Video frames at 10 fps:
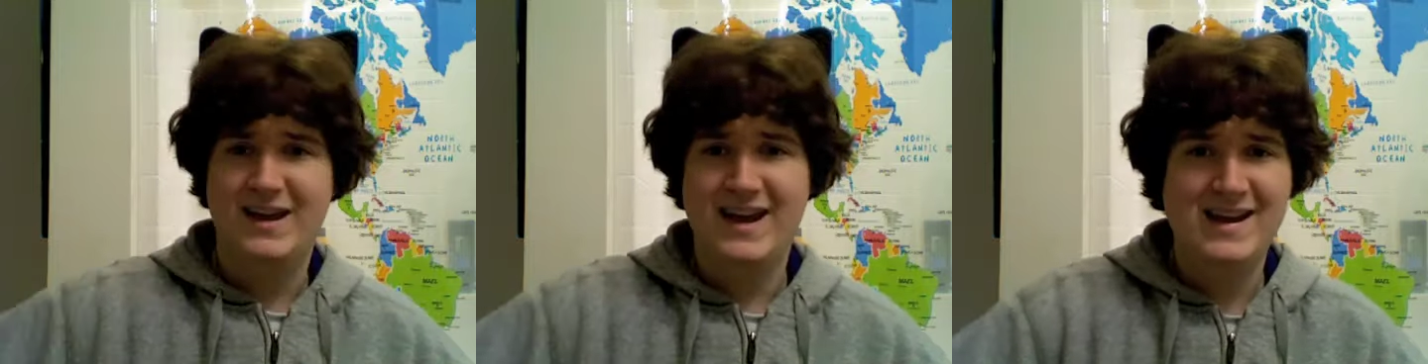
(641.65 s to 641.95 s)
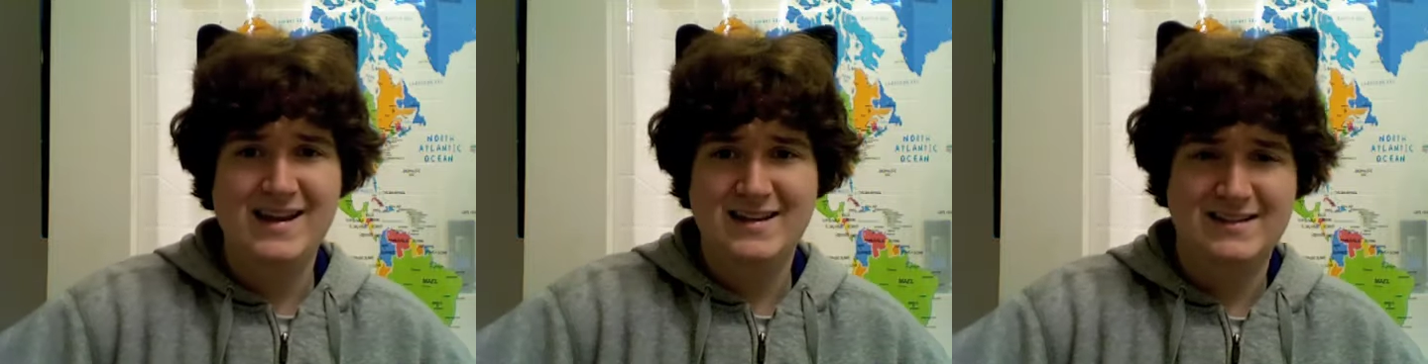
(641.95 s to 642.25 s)

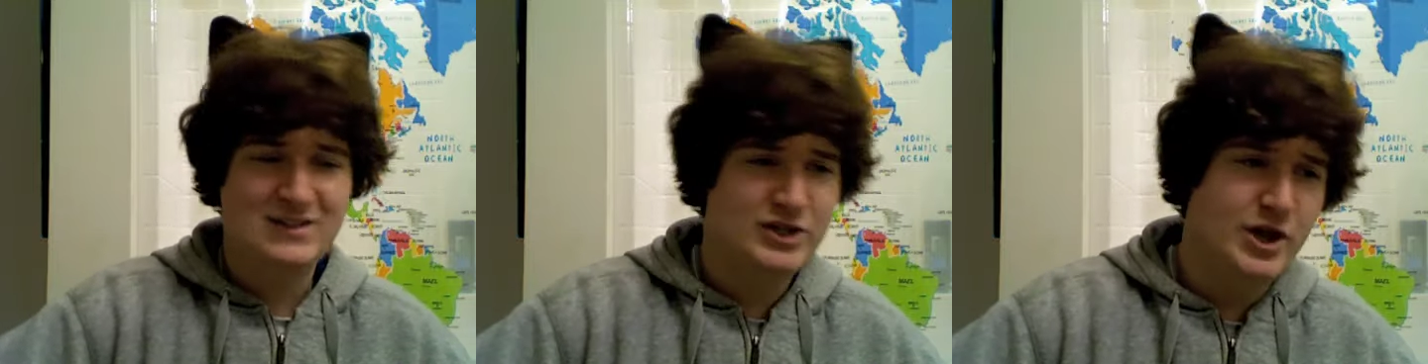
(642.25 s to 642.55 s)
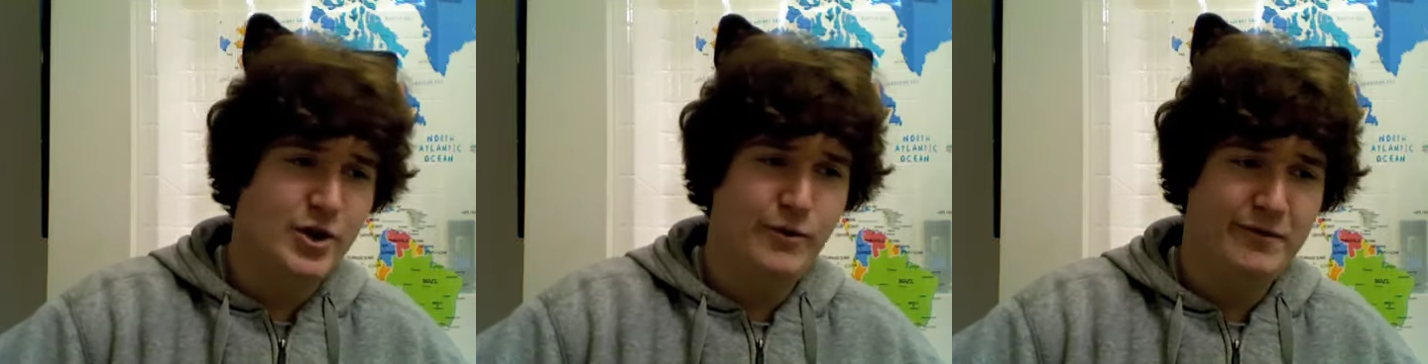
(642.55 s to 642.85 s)
80s
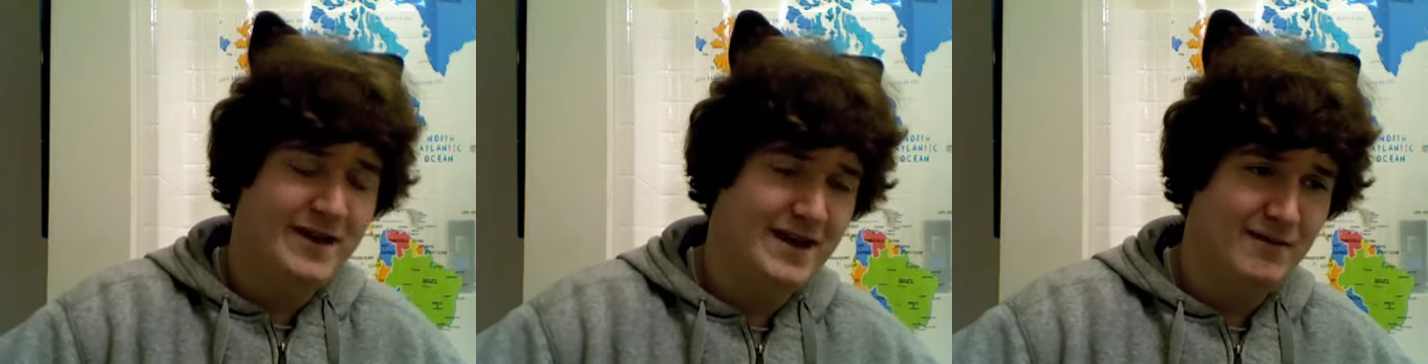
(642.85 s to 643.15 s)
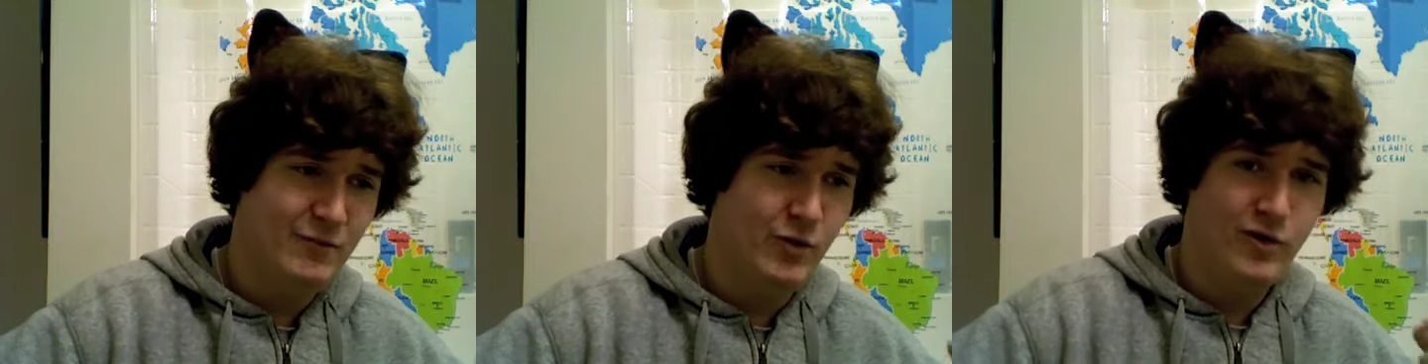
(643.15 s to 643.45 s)
show
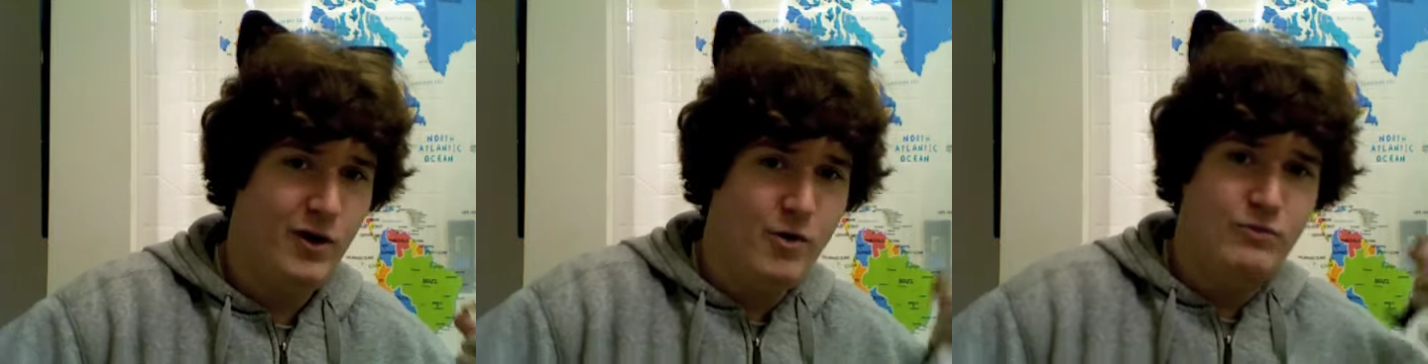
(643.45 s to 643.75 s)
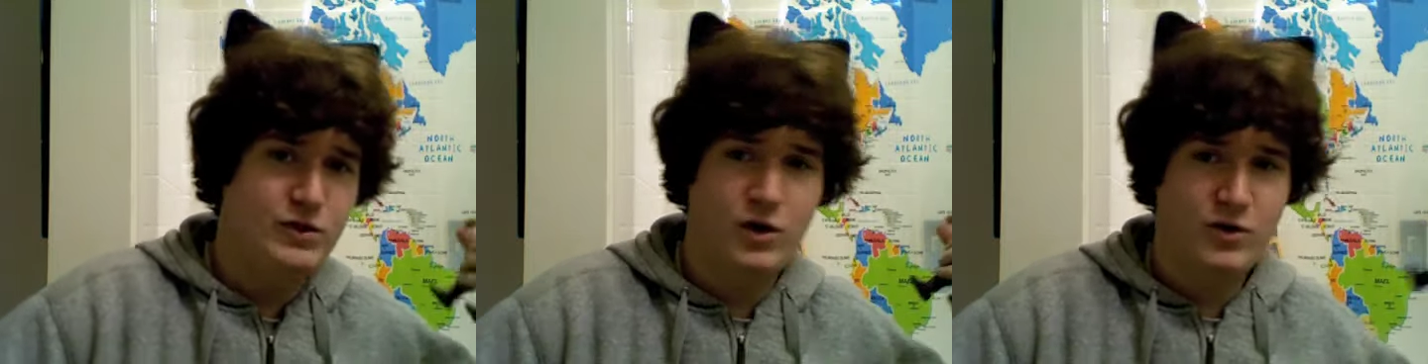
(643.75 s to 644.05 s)
that
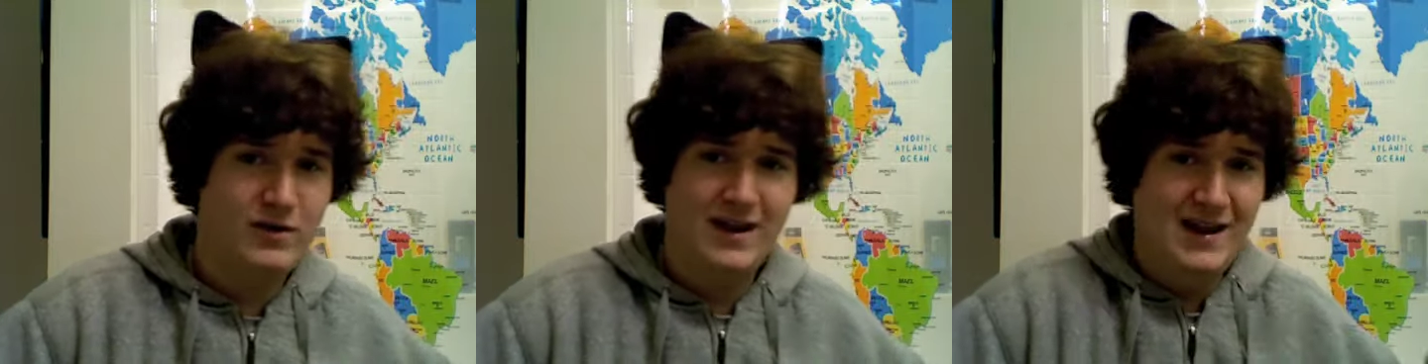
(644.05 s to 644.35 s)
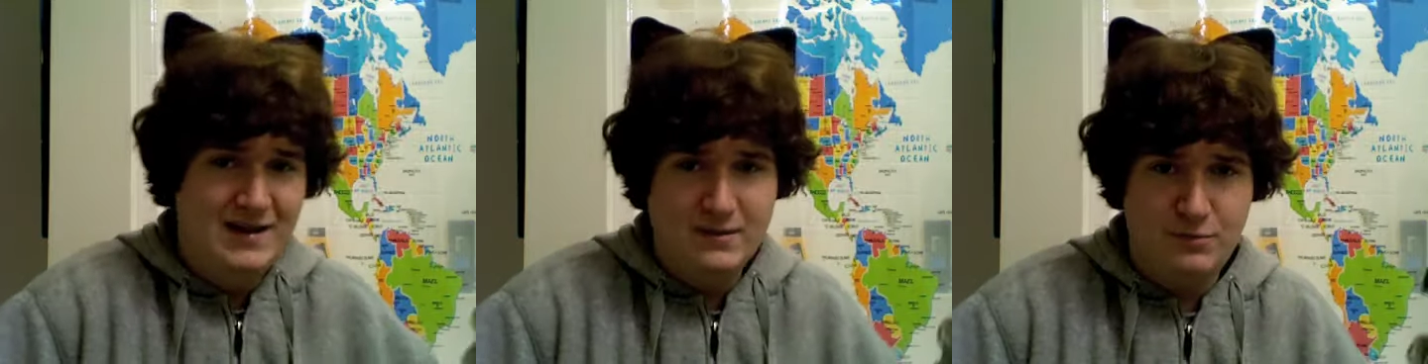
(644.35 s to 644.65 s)
Orko turned
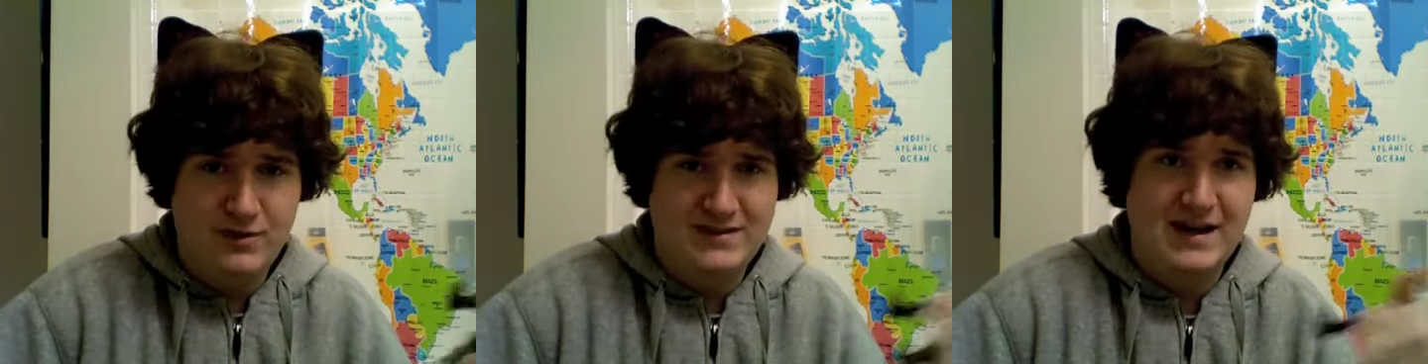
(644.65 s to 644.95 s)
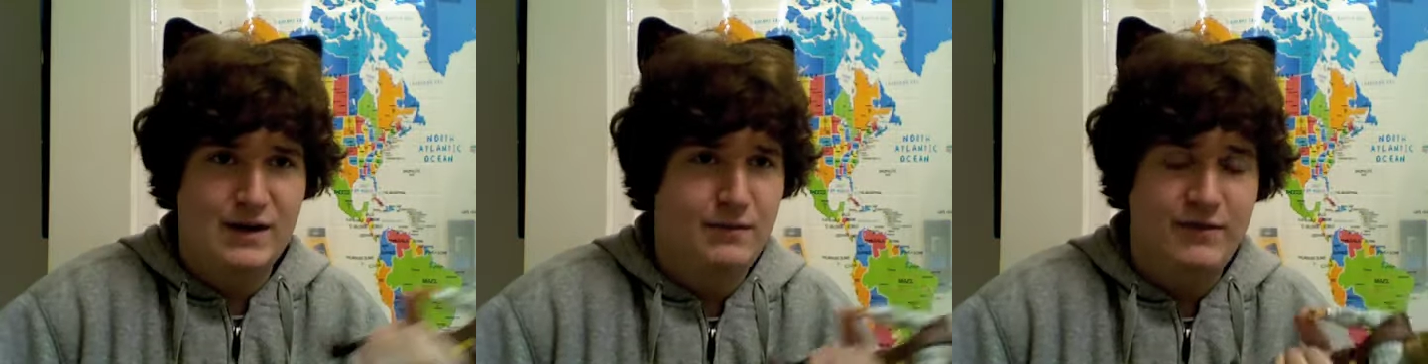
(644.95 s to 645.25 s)
into Prince
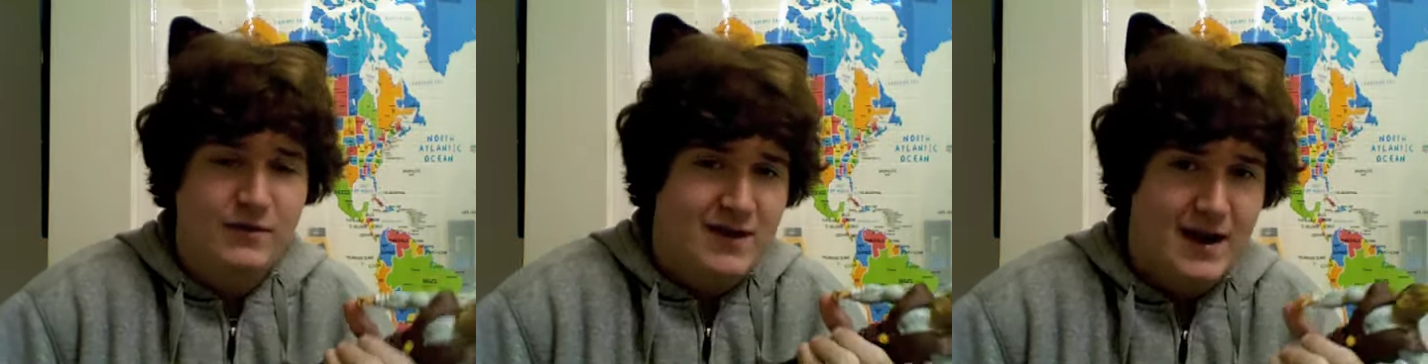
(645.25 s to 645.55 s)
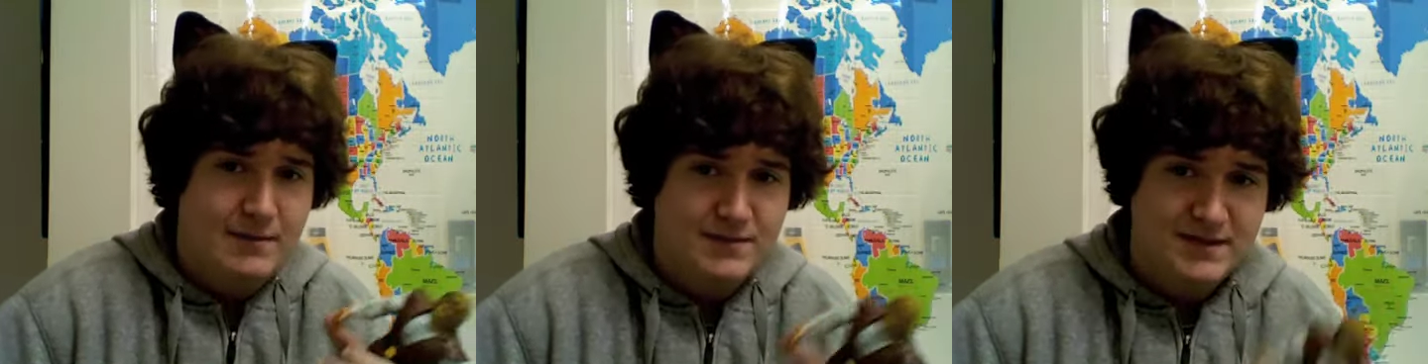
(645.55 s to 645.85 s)
Adam a few
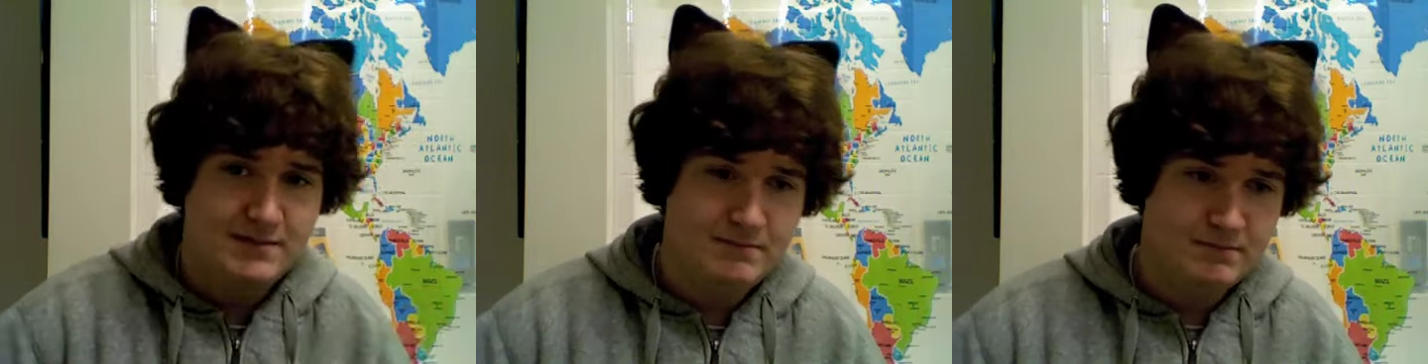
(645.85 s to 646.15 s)
times.